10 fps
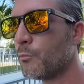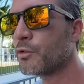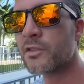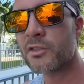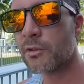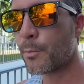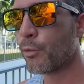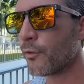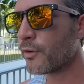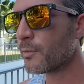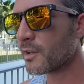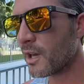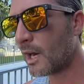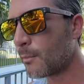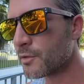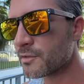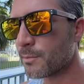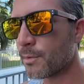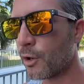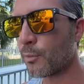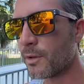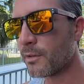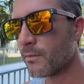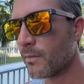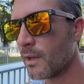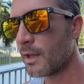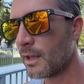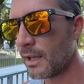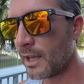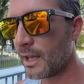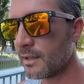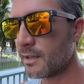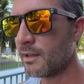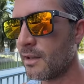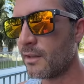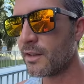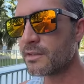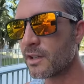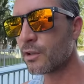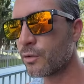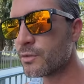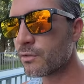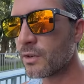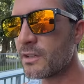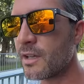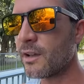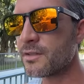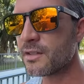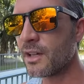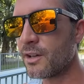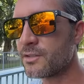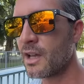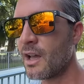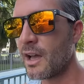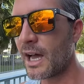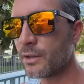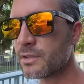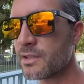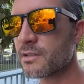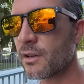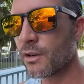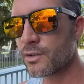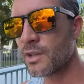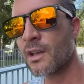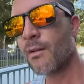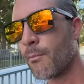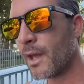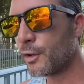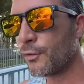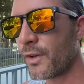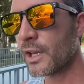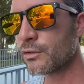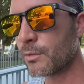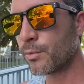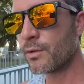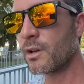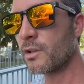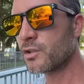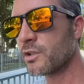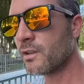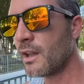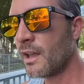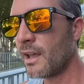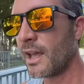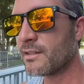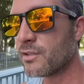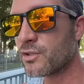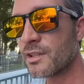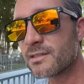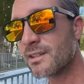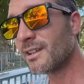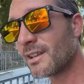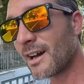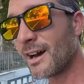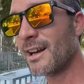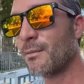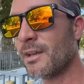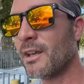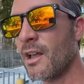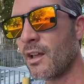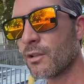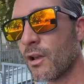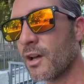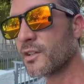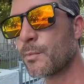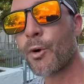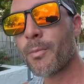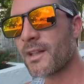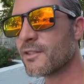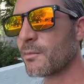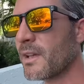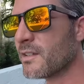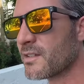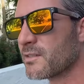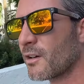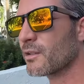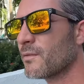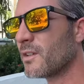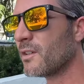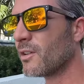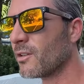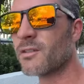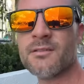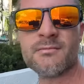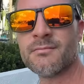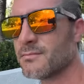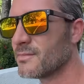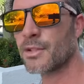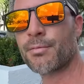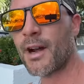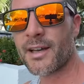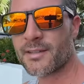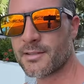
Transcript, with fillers: which is a report from the Commerce Department. And this includes retail sales, housing starts, manufacturing production, and suggesting the economy lost momentum at the start of the year. Surprise,